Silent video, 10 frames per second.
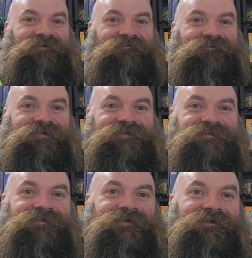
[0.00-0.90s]

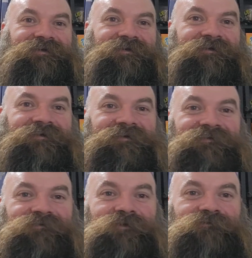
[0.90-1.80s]
released
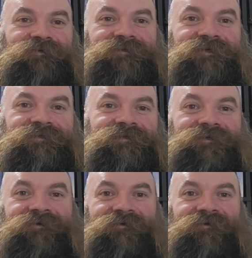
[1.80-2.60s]
for the 360